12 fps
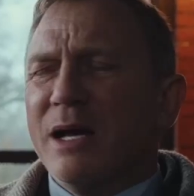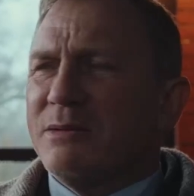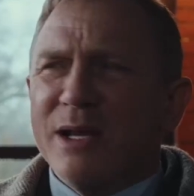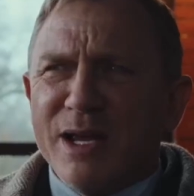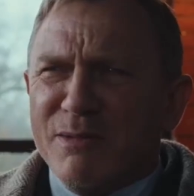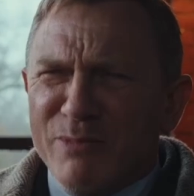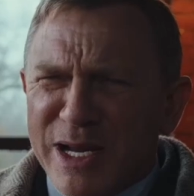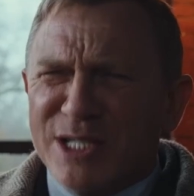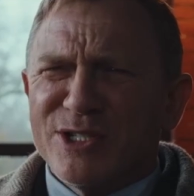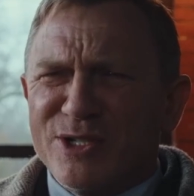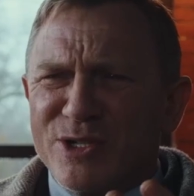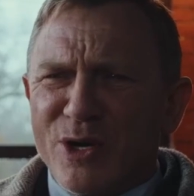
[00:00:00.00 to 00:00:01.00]
It, it
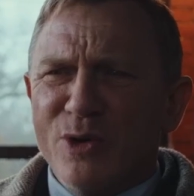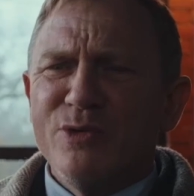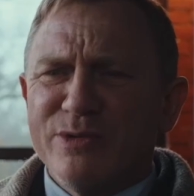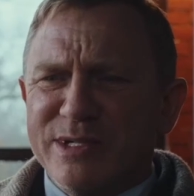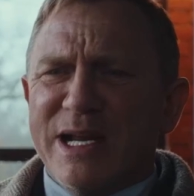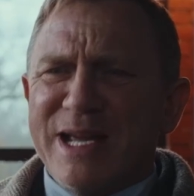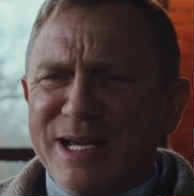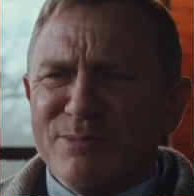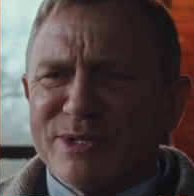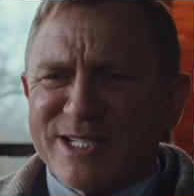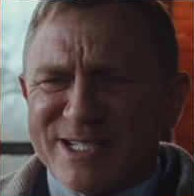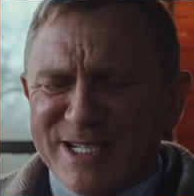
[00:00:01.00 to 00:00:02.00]
makes no
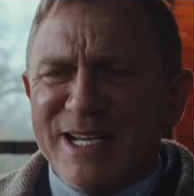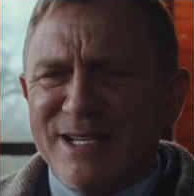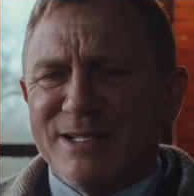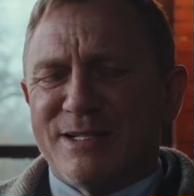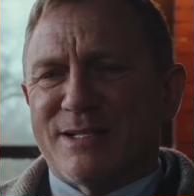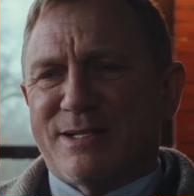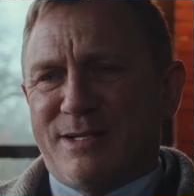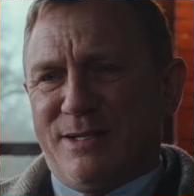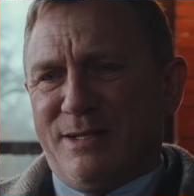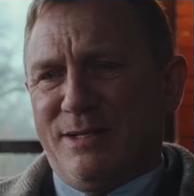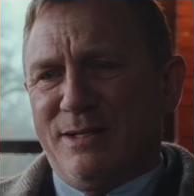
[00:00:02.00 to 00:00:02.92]
damn sense.